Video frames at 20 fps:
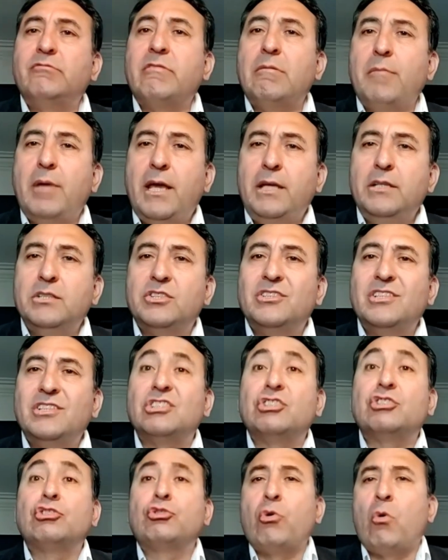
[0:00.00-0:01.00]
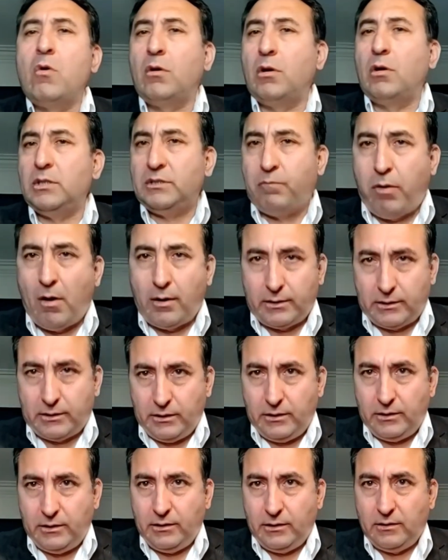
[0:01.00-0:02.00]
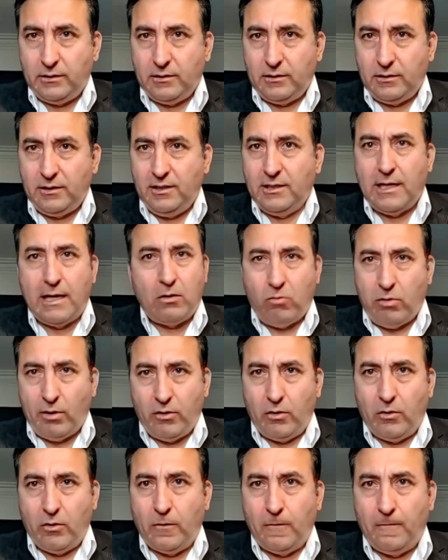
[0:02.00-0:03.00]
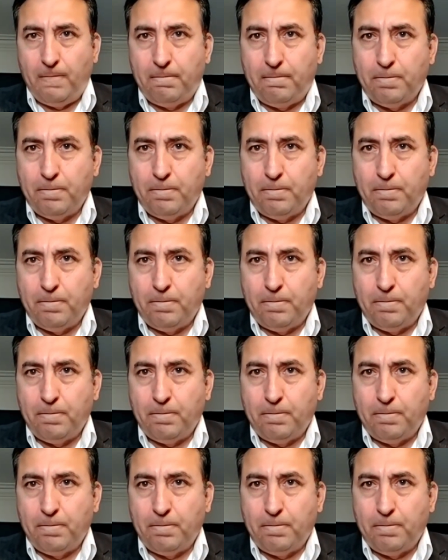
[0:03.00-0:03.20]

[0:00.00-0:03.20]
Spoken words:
remains the strongest party in Ecuador.